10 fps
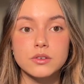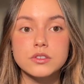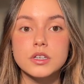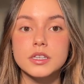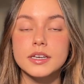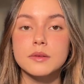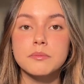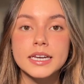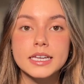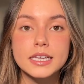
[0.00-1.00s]
so that they
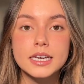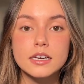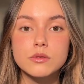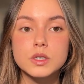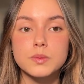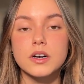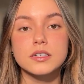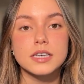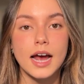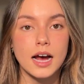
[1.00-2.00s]
immediately get a response
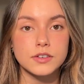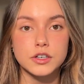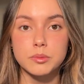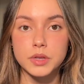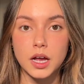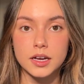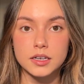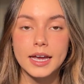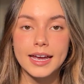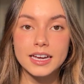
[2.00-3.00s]
after applying.
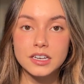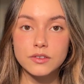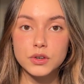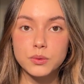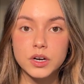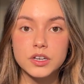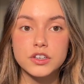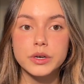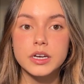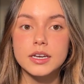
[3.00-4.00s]
And if you want, you
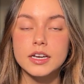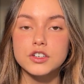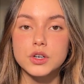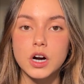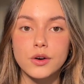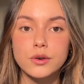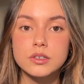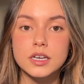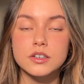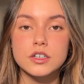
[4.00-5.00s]
can connect your own
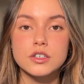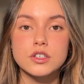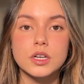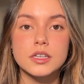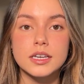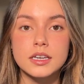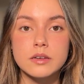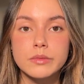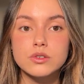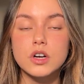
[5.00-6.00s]
sender so that the
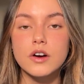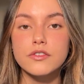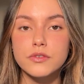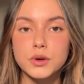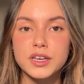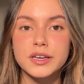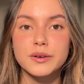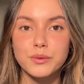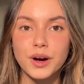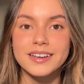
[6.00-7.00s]
emails are fully
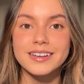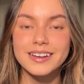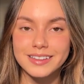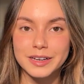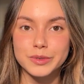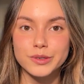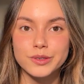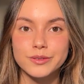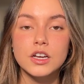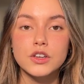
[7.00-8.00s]
white labeled.
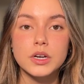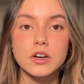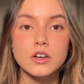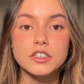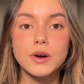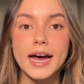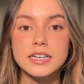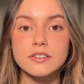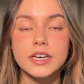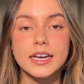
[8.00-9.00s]
You can also
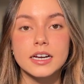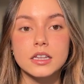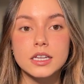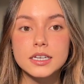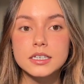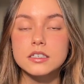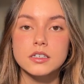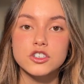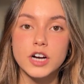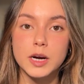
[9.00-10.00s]
activate analytics to
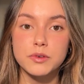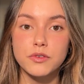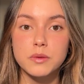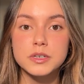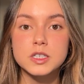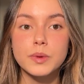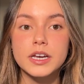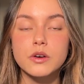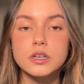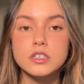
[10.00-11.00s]
track performance by
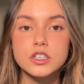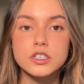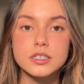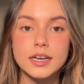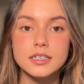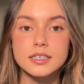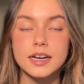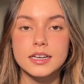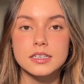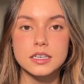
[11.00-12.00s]
going to your site
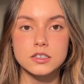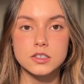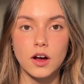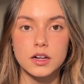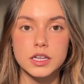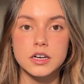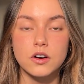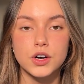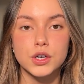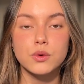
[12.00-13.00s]
settings and toggling
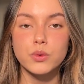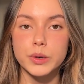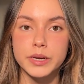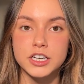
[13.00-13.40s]
on Onepage